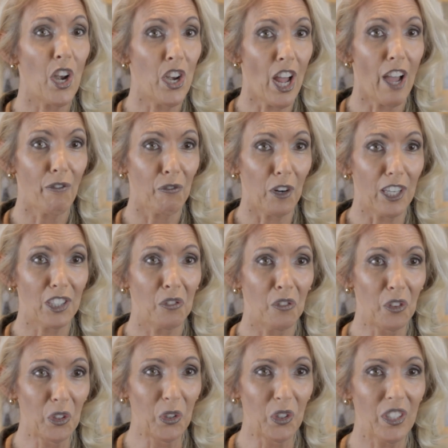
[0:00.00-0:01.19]
not fresh
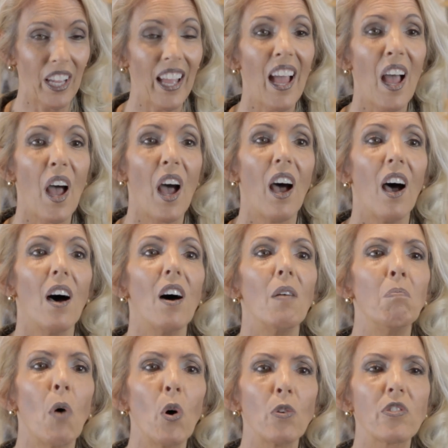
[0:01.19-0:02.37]
food.
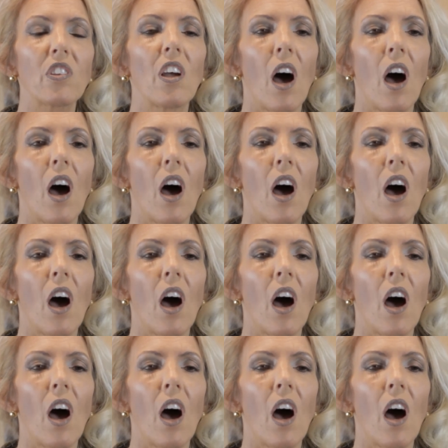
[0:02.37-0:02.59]
Most